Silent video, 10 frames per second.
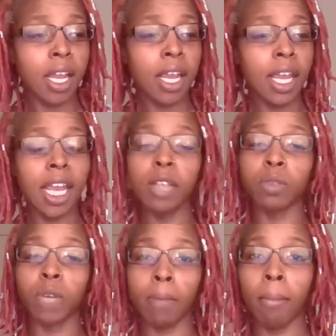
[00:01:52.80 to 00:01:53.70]
he is
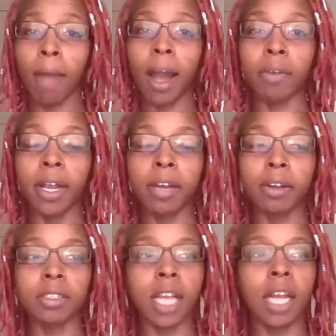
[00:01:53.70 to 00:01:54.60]
one of my
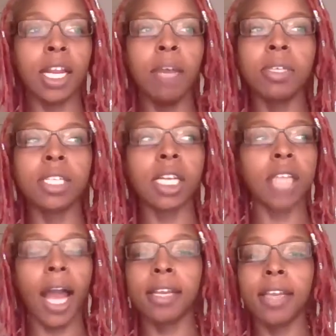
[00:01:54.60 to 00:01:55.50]
moderators, and he was just
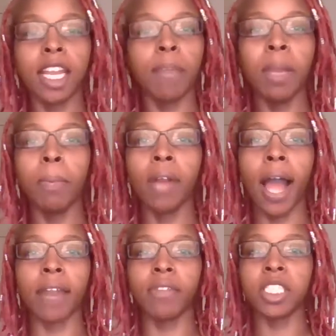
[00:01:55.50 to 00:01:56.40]
like kicking people
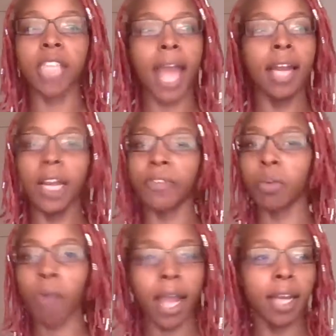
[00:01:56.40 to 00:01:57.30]
out of the chat left and
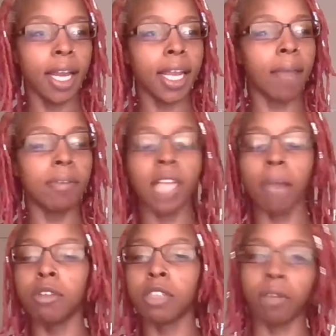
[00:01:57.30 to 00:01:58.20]
right. Like every time
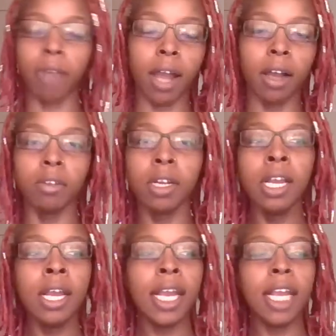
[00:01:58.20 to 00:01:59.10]
you turn around,
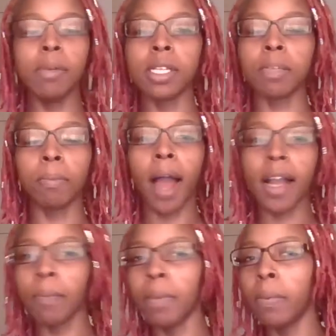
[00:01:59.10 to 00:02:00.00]
he was
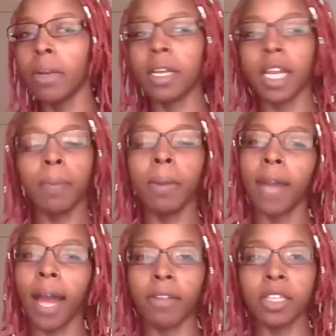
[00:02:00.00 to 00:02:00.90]
blocking people and kicking people
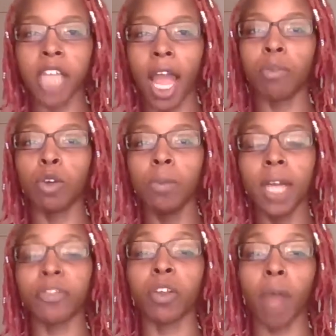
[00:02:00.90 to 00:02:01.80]
out of the chat room
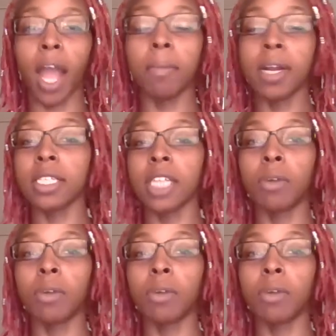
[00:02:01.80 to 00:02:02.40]
left and right because they were